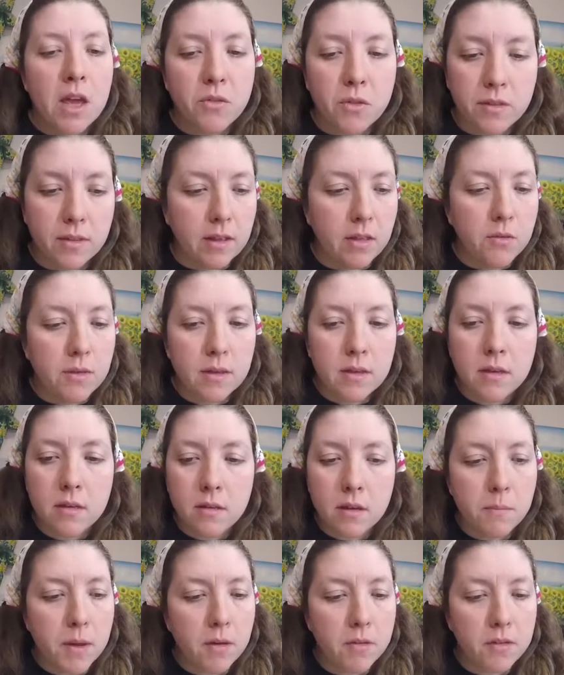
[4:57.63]
Just recording,
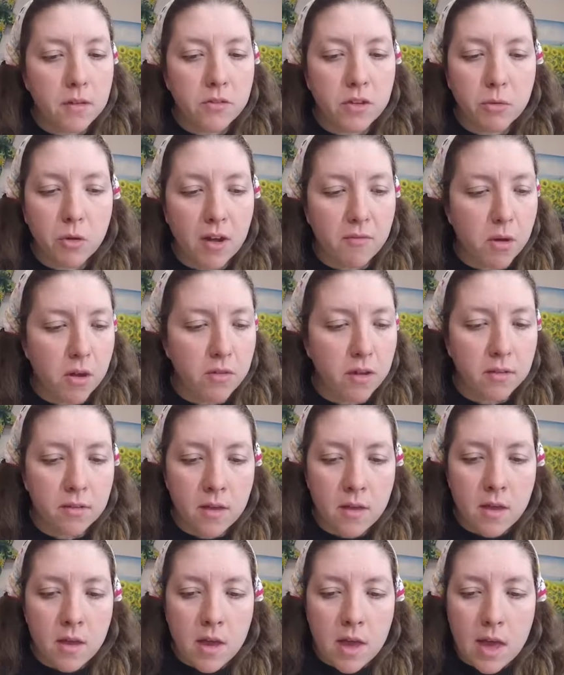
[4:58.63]
comparison, cheap craft
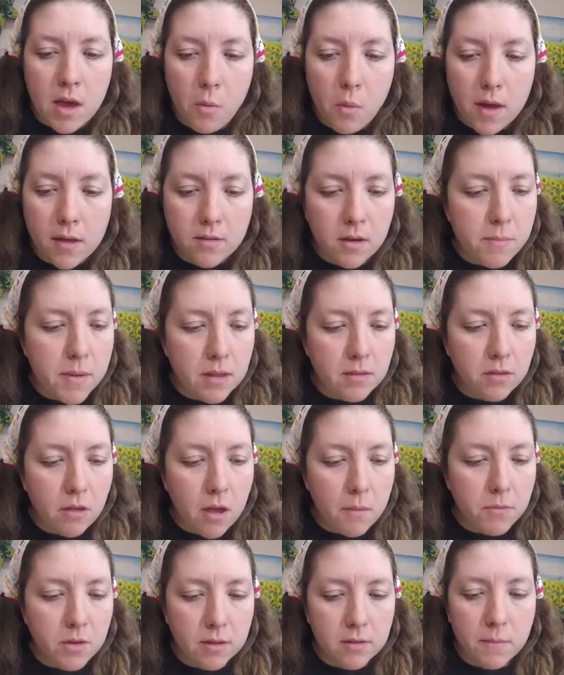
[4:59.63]
projects, power wise, automatic
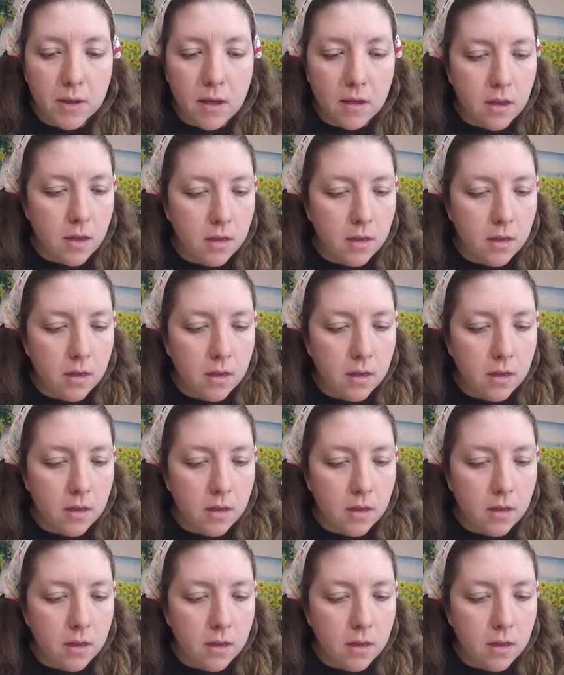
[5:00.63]
shop, check the